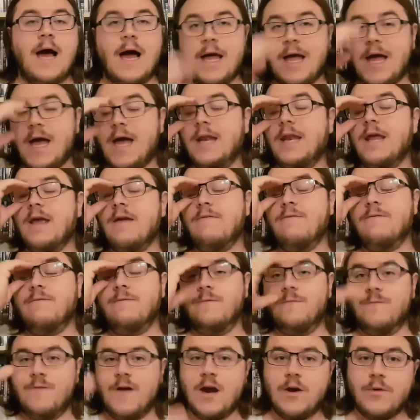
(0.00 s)
I had a
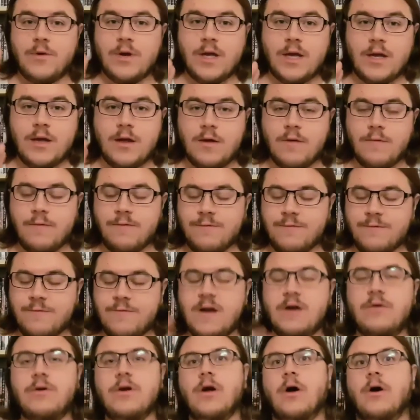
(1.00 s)
very
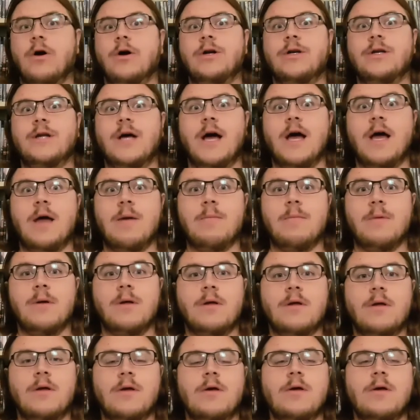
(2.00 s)
very hard time